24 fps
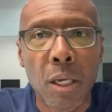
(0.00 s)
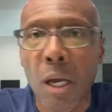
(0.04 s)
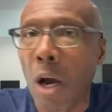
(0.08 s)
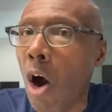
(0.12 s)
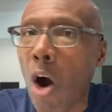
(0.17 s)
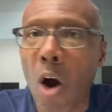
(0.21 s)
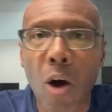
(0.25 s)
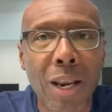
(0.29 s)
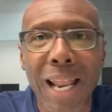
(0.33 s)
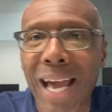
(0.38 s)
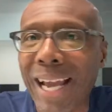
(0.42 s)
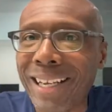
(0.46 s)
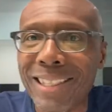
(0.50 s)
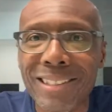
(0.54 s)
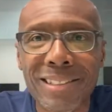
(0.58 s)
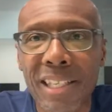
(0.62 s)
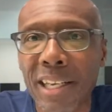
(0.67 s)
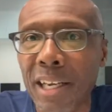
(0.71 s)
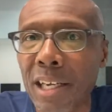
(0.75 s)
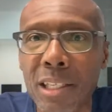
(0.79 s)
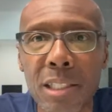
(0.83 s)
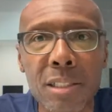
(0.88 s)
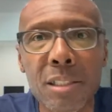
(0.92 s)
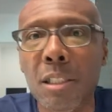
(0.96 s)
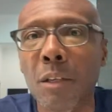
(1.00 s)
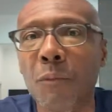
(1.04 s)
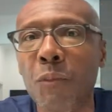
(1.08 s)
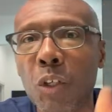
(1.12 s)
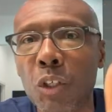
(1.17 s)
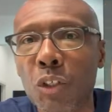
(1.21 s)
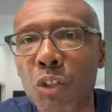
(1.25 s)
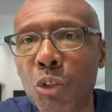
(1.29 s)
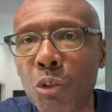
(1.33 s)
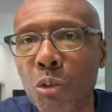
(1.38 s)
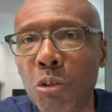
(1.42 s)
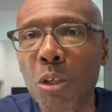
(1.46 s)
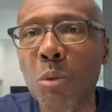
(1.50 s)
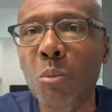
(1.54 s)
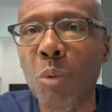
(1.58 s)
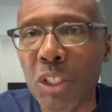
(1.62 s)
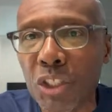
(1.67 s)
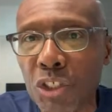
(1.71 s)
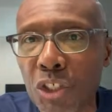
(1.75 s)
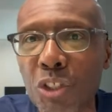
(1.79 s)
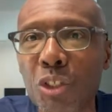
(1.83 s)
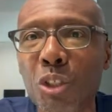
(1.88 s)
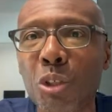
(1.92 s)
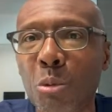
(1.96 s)
All I can tell you is if you're doing
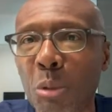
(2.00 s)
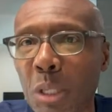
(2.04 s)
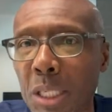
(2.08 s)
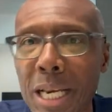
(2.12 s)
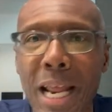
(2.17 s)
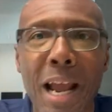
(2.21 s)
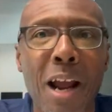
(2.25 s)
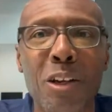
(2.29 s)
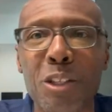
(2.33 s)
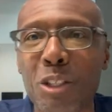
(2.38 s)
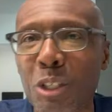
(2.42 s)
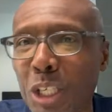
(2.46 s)
what you're doing now and